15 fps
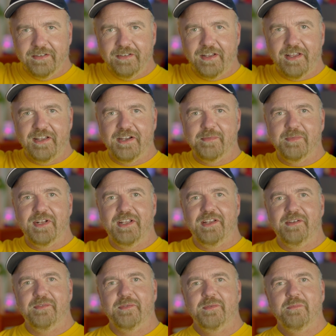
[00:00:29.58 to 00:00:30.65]
Hey, I'm
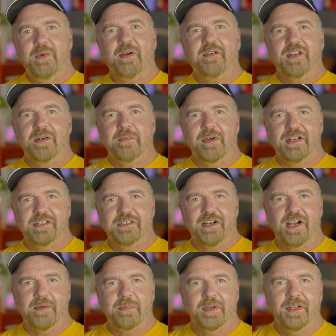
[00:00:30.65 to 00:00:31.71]
Dave. Welcome to my
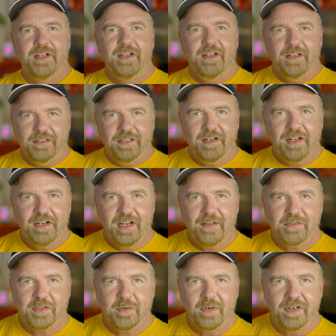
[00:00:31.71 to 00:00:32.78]
shop. Today in
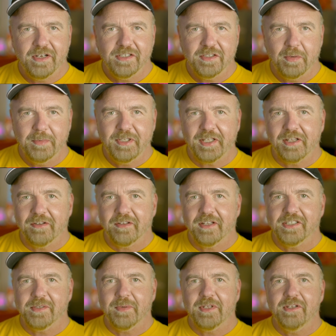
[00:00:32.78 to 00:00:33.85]
Dave's Garage, we'll be taking a look
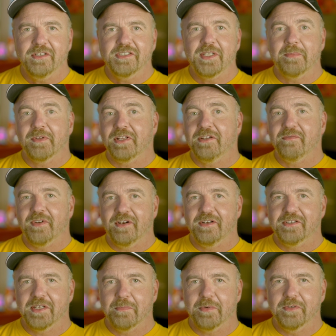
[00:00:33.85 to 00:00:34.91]
at something seemingly very
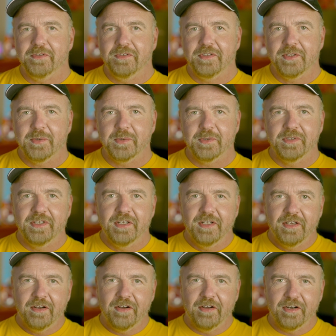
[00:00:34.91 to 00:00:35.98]
simple, the old
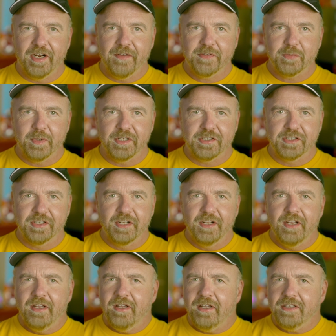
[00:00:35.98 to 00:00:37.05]
on-off switch.
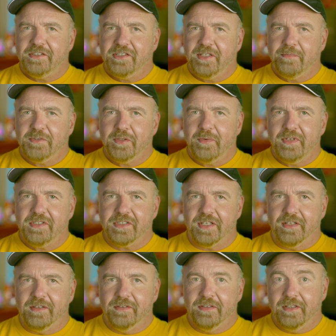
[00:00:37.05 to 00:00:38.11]
It seems so
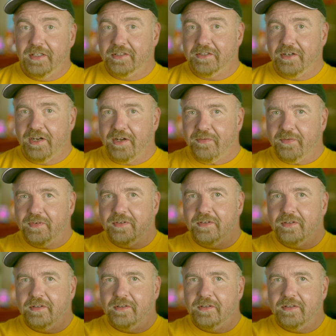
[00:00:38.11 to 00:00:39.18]
easy. It's off,
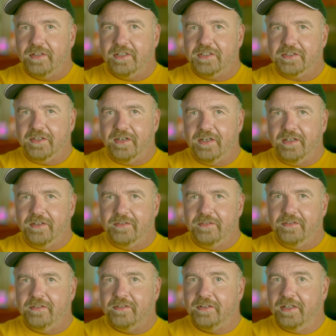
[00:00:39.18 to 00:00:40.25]
it's on.
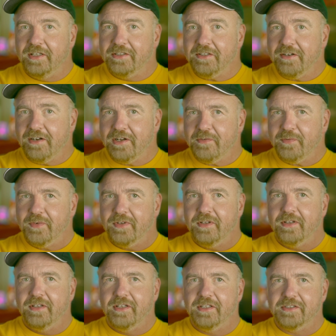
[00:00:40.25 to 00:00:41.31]
It's off,
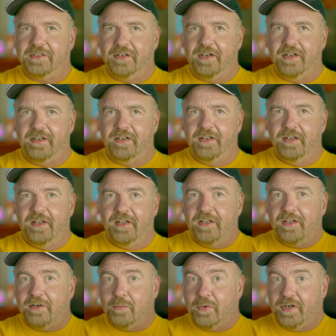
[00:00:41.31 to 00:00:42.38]
it's on.
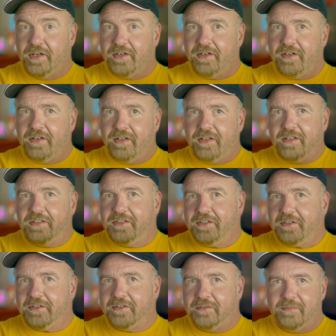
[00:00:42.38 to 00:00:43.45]
One,
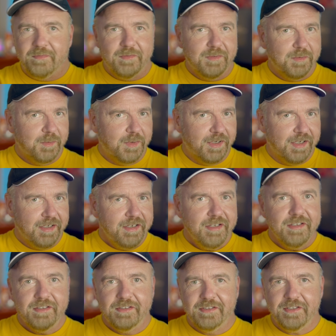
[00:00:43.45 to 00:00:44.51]
zero, one,
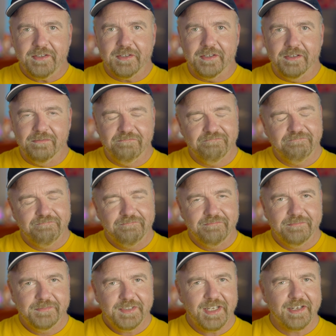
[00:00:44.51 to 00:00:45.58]
zero.
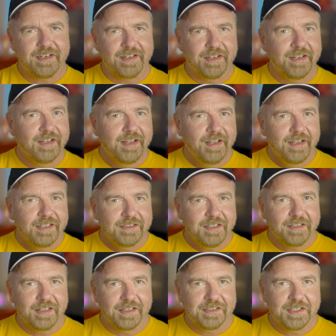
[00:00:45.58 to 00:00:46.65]
Sadly, it's
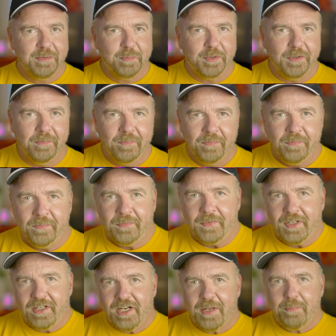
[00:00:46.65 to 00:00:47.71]
not that simple.
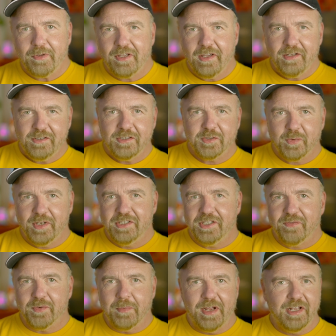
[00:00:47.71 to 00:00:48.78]
In applications
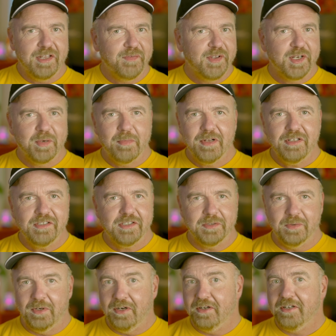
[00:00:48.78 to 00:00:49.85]
ranging from elevator buttons
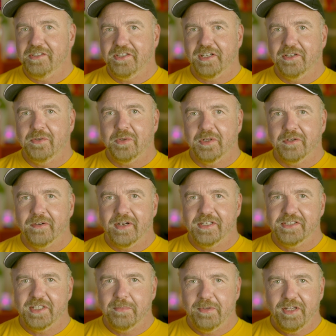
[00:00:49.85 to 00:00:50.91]
to launching a nuclear
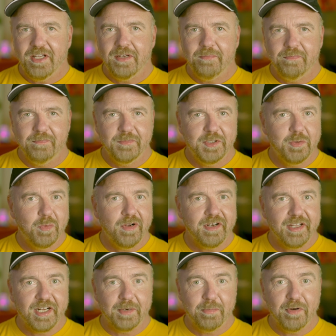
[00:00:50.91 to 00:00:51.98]
ICBM, you want
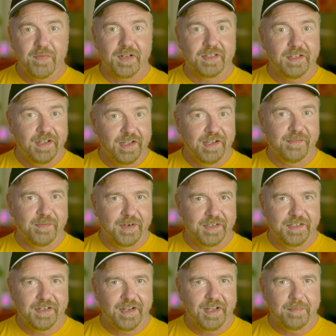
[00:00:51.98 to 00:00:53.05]
to get it perfect every
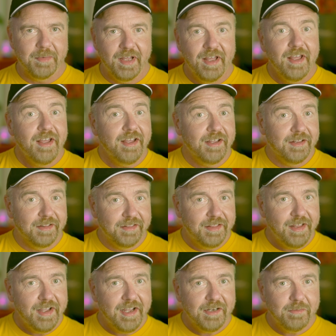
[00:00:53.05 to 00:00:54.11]
time, and
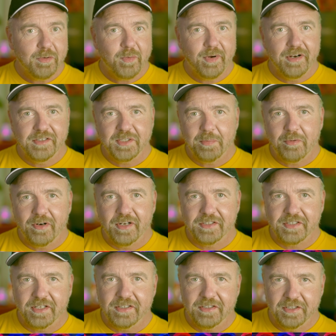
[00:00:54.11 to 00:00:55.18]
that requires a
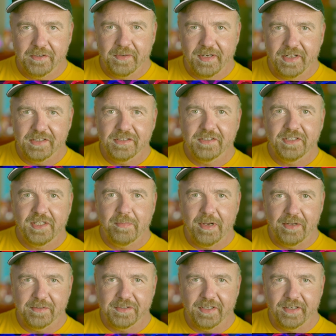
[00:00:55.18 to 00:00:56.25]
process known as
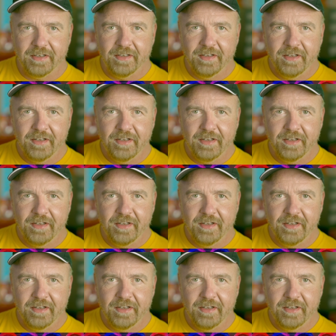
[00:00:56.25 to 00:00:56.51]
debouncing.